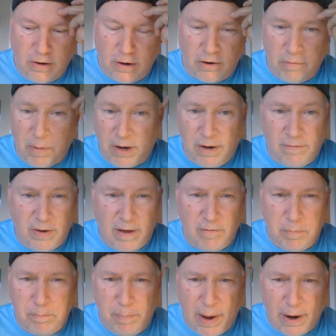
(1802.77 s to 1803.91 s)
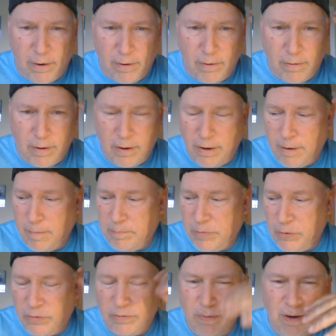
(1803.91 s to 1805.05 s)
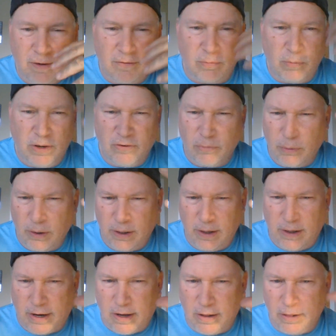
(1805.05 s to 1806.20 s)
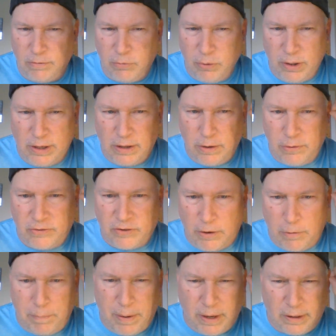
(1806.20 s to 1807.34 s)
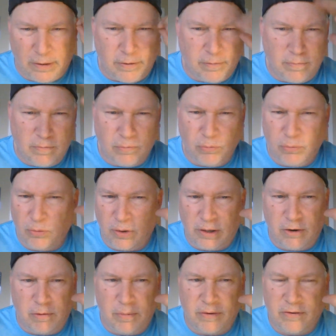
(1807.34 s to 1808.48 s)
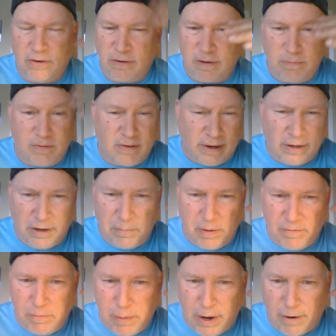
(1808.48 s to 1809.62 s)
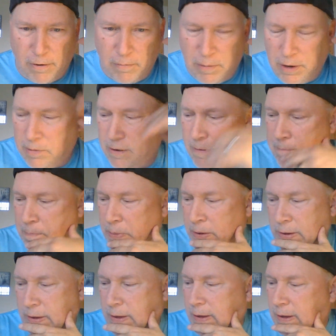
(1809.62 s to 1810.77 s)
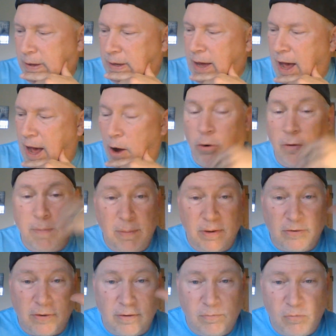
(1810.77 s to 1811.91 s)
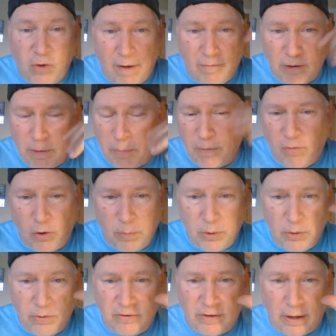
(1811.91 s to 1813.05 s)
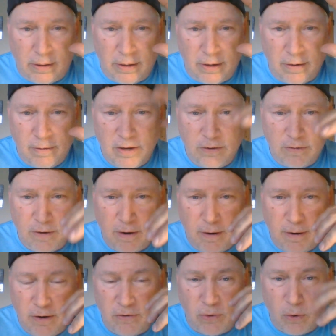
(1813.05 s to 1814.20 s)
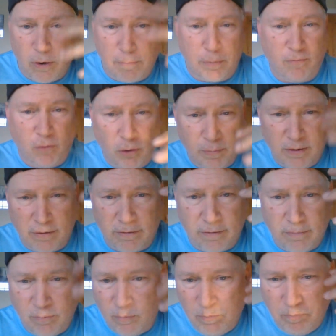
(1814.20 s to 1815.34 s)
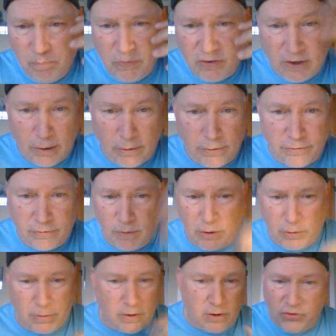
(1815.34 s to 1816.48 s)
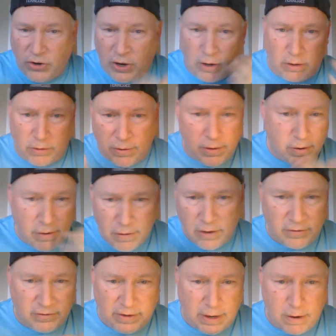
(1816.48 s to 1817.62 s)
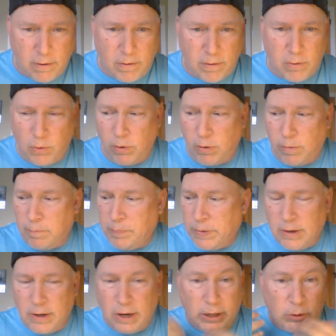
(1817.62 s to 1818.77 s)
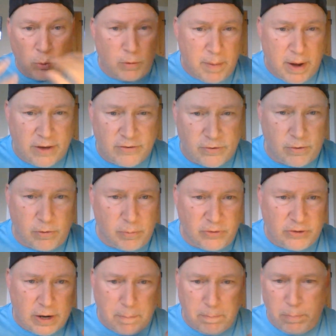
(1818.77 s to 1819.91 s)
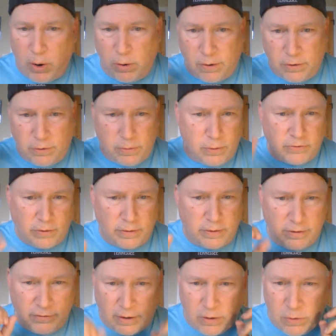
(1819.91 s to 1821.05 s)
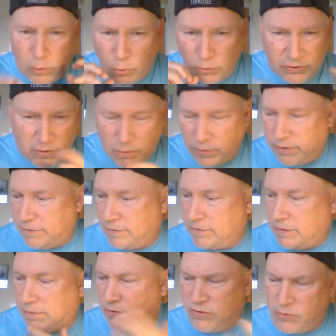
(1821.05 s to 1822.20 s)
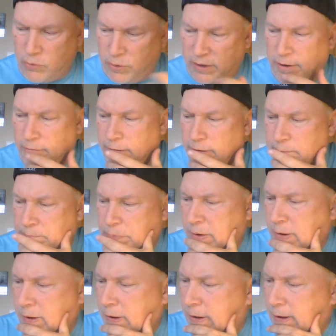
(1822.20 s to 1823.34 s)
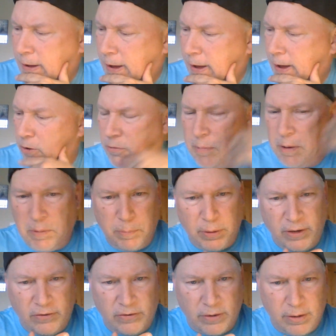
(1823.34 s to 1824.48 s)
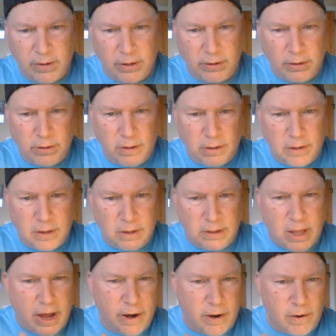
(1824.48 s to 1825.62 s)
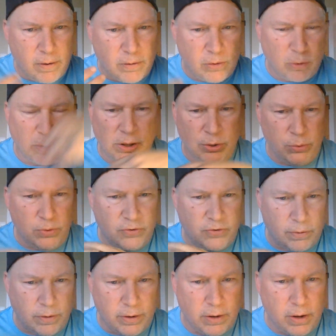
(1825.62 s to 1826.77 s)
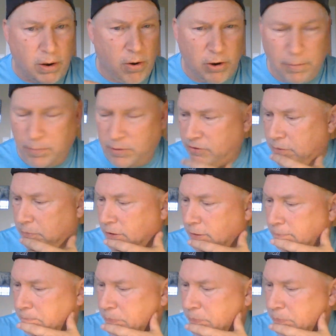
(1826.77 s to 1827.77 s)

you know, you might even have a beggar who's he's really like a really low scale peddler, really almost just slightly above a beggar maybe. Or maybe it's a traveling performer who's selling his or her performance skills, you know, a juggler, a singer, or a lore master, almost like a bard who knows all these like cool stories and stuff, or storyteller, or maybe plays a lyre or a lute or a harp or something.